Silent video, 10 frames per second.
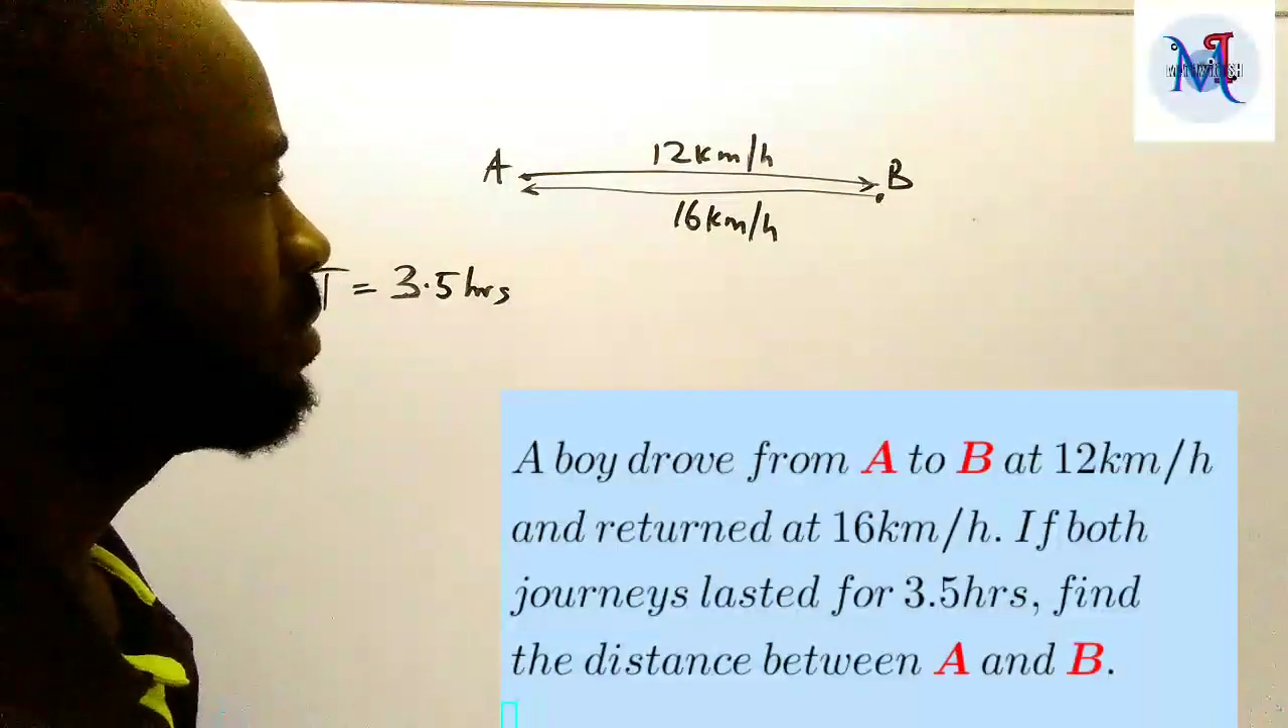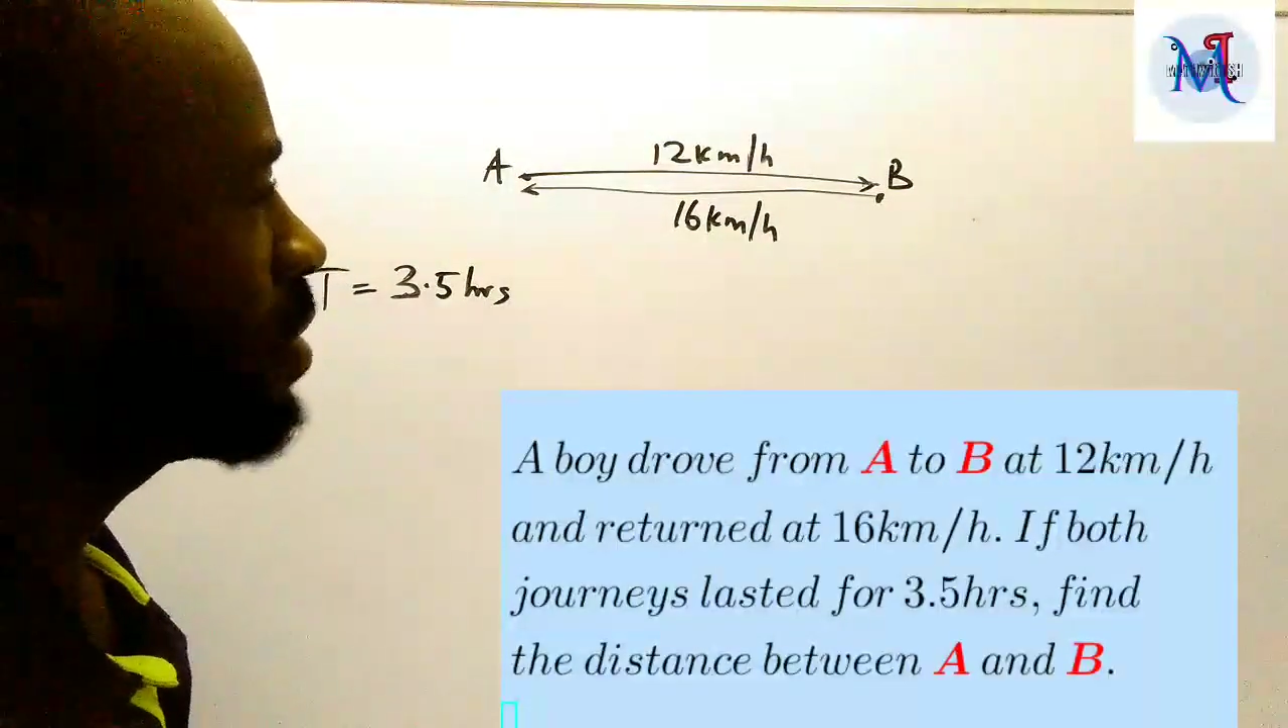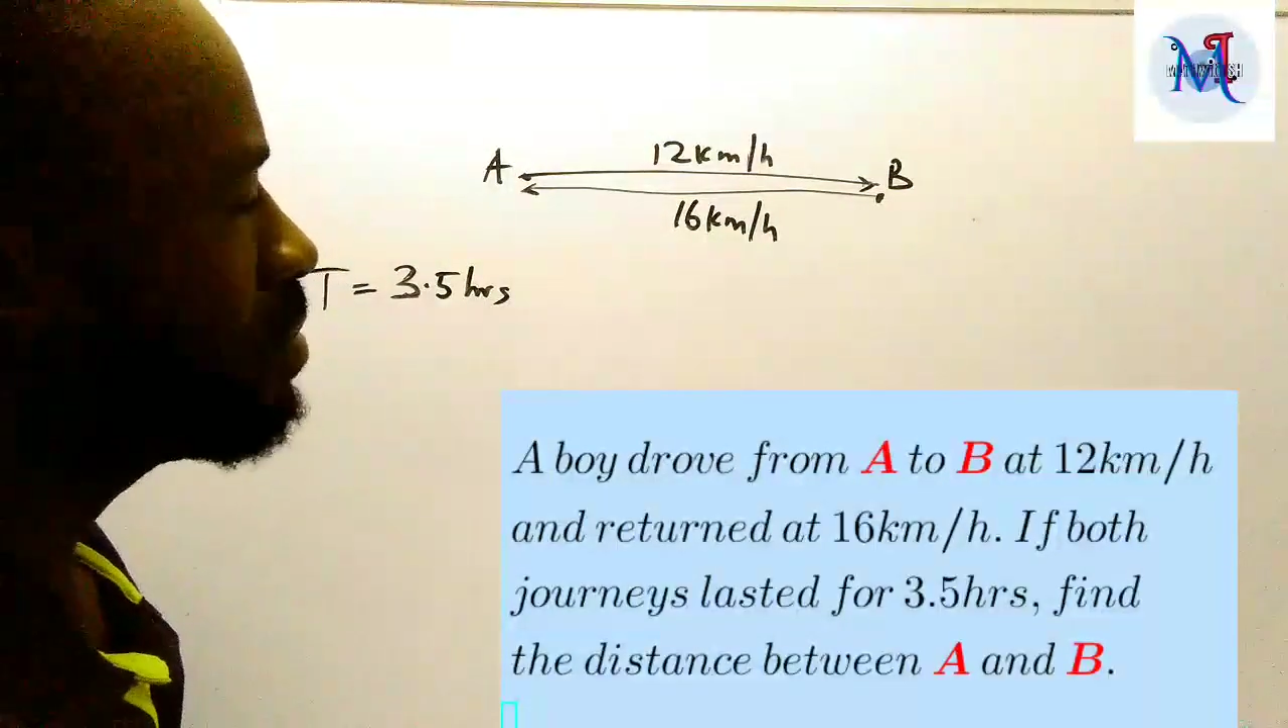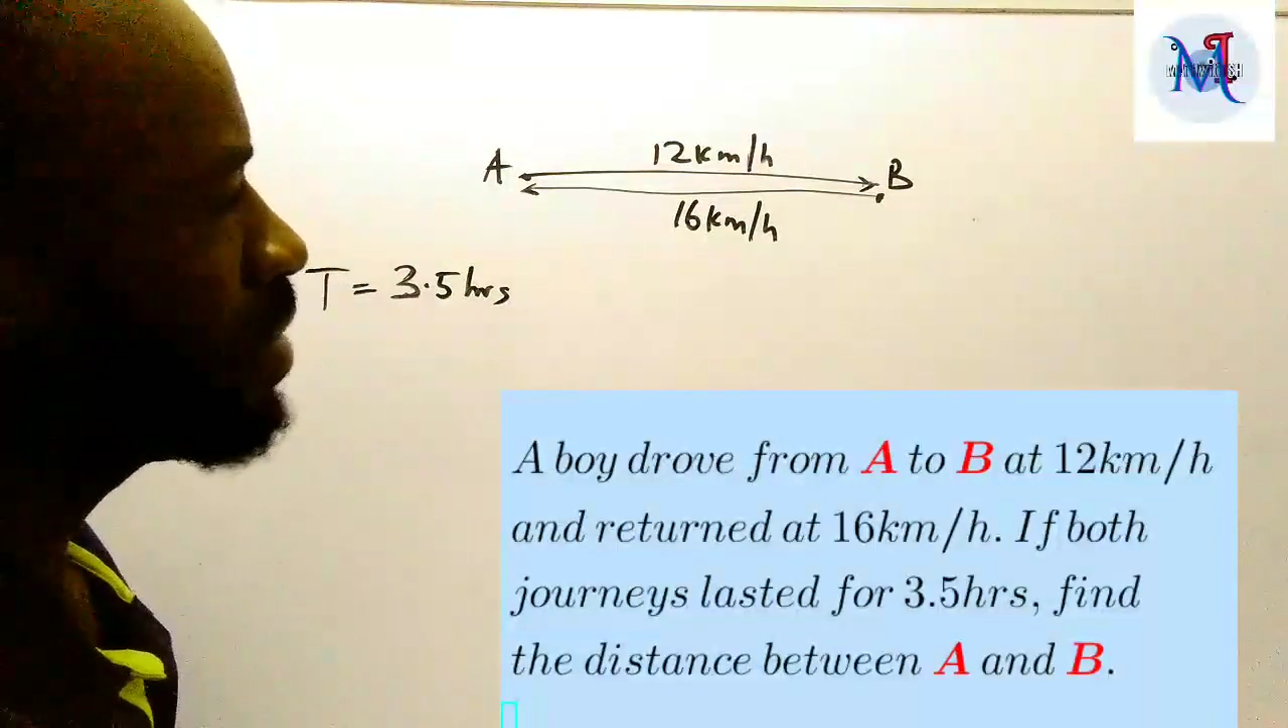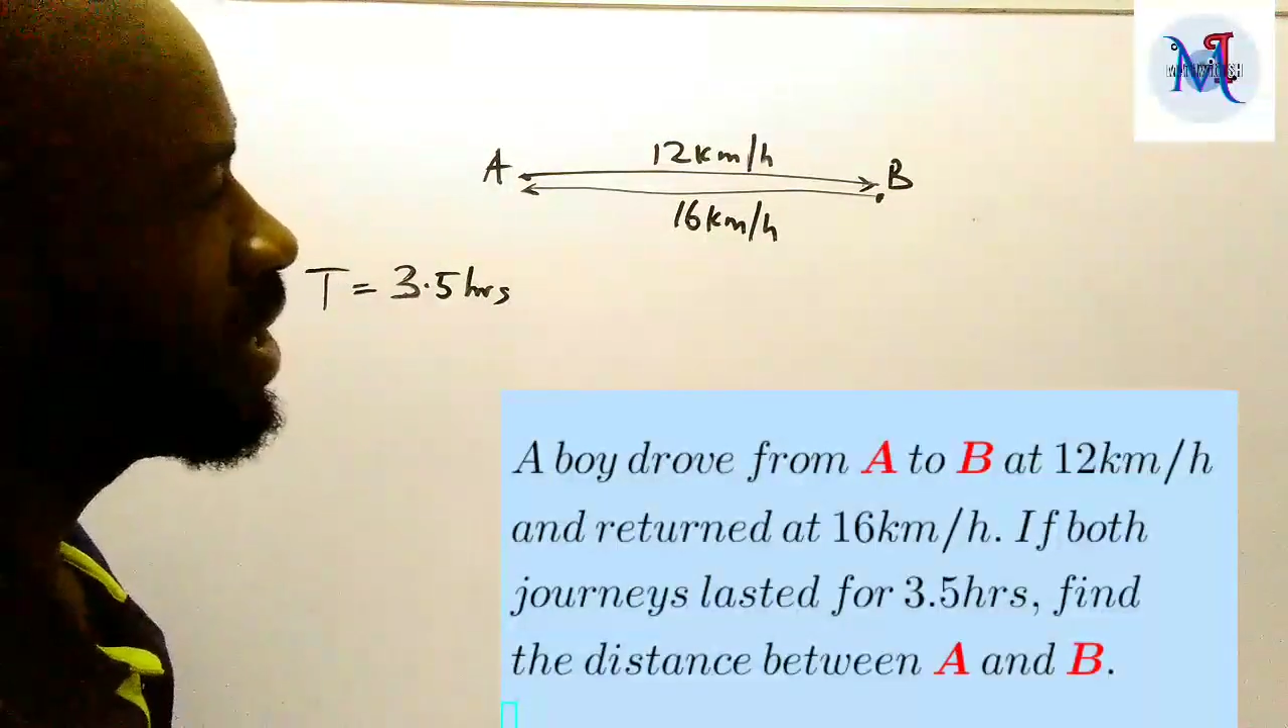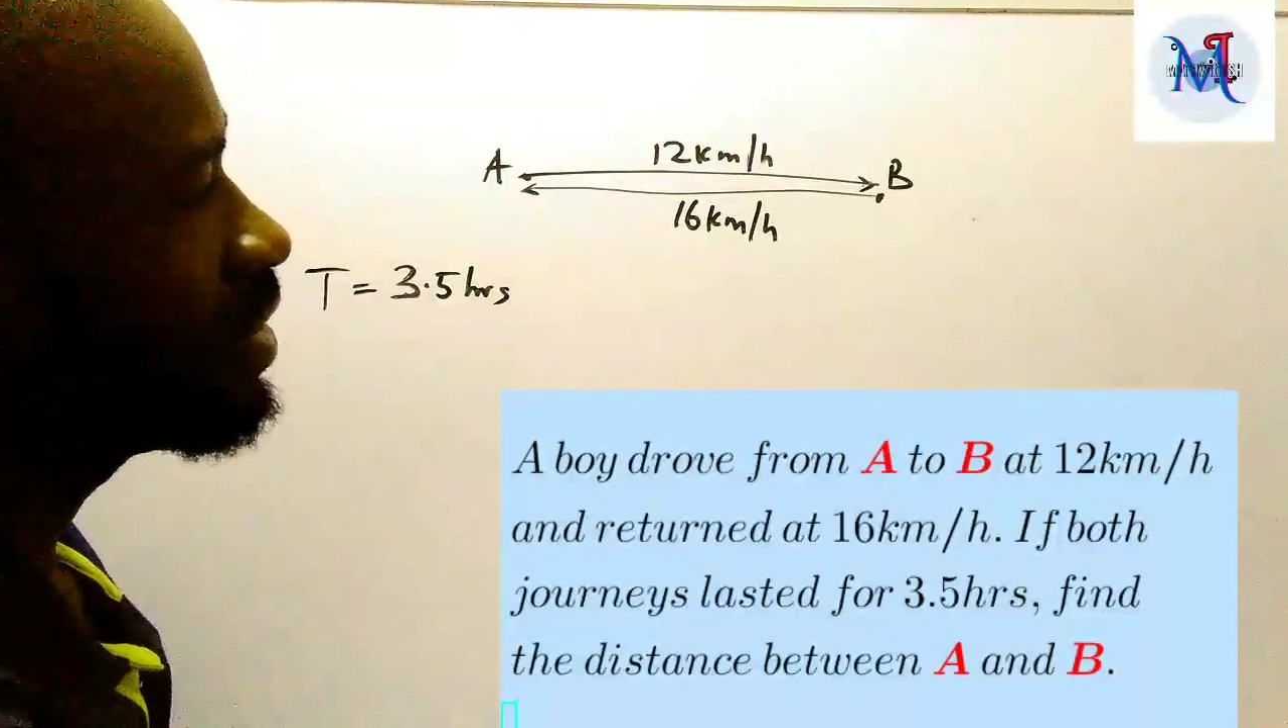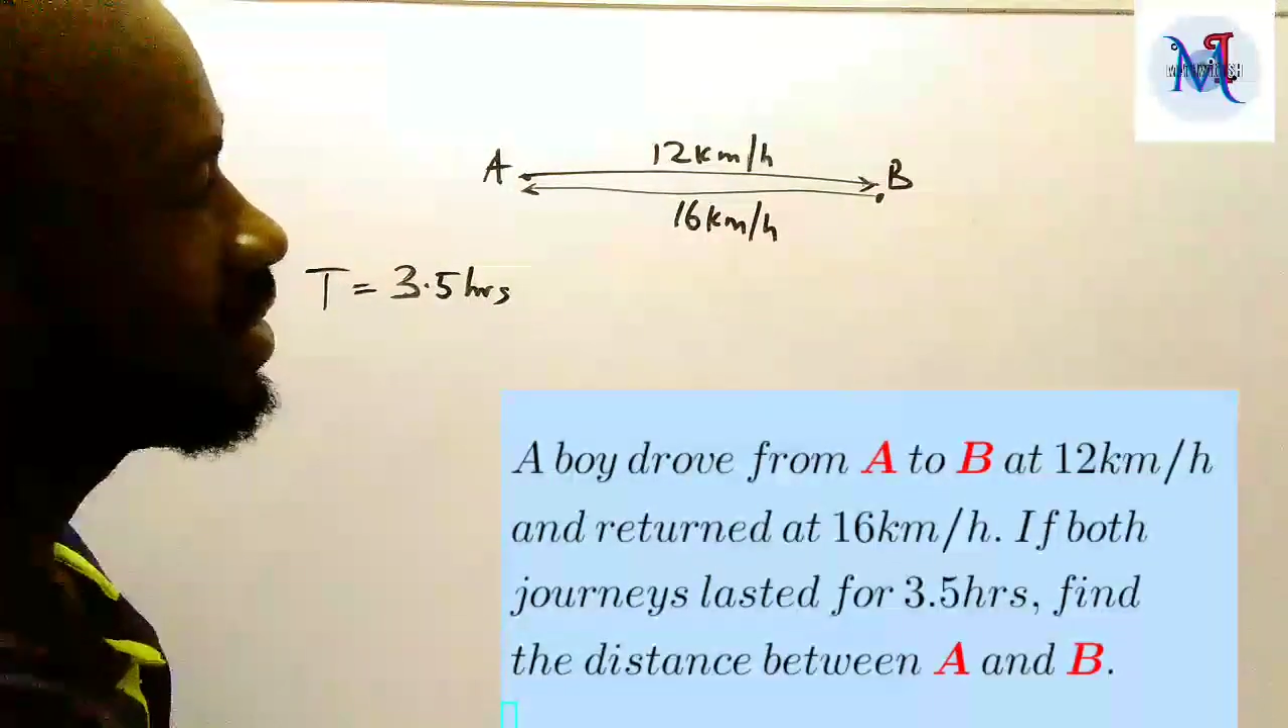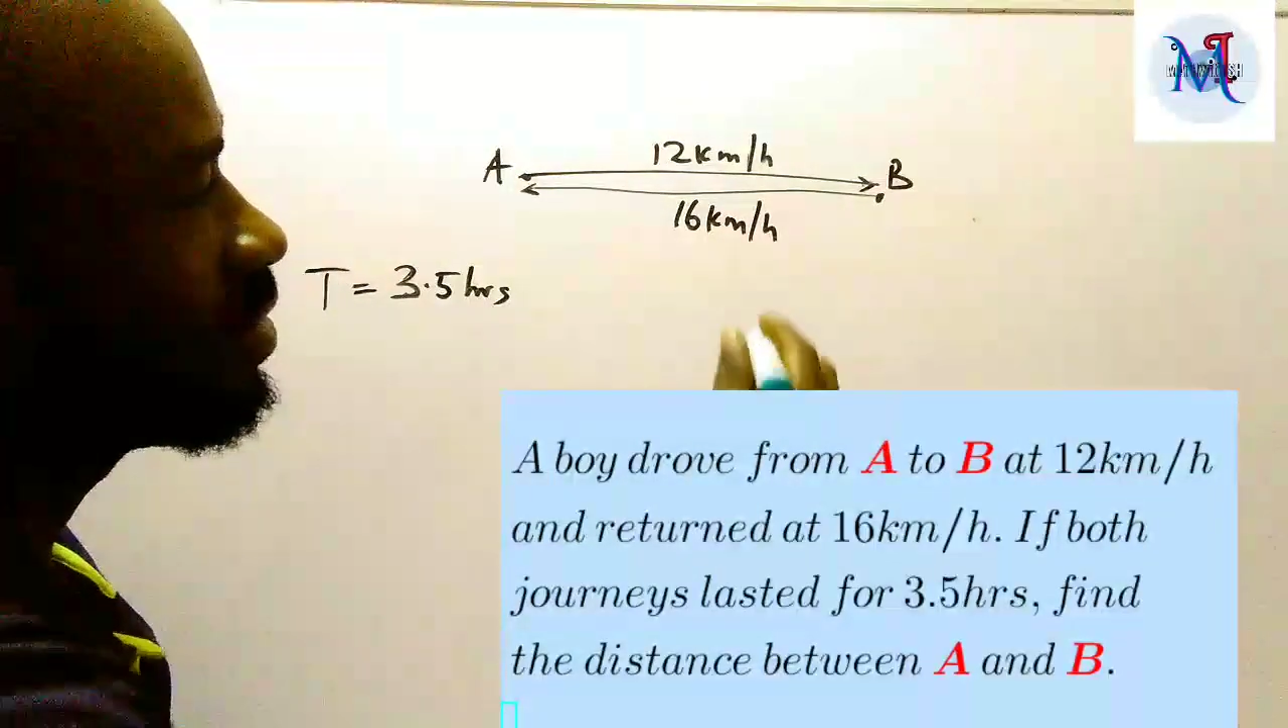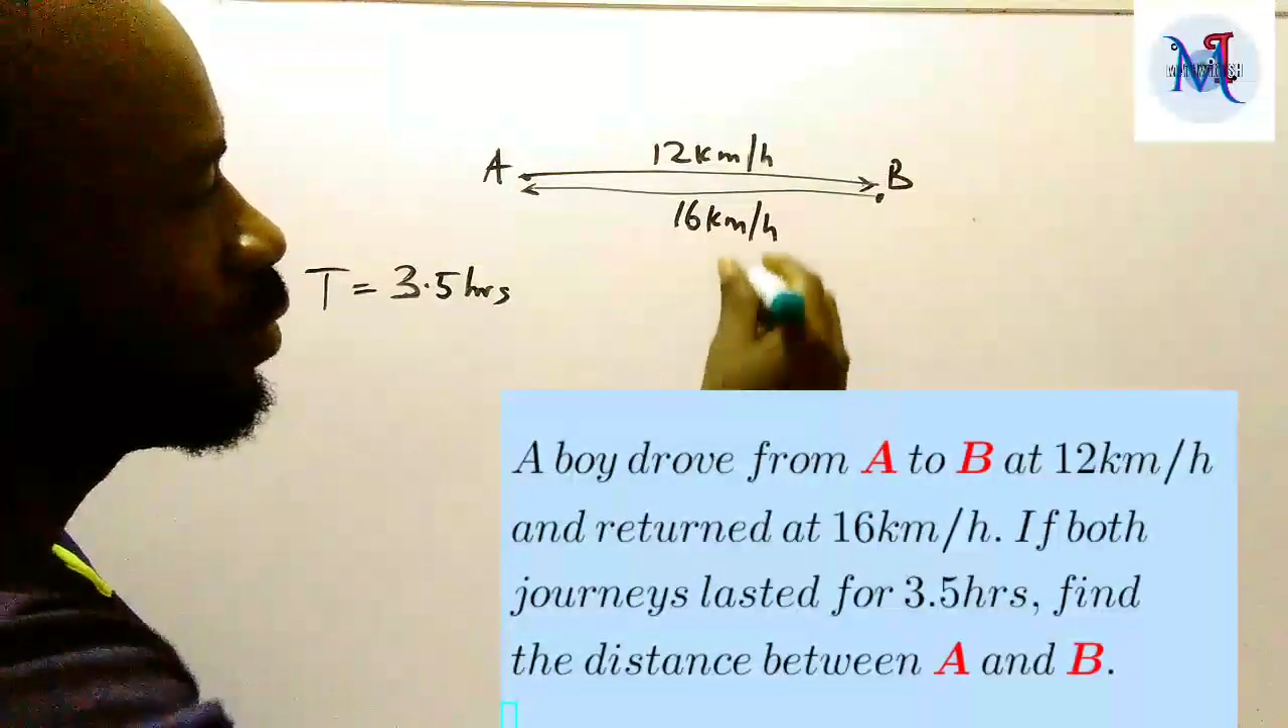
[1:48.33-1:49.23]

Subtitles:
remember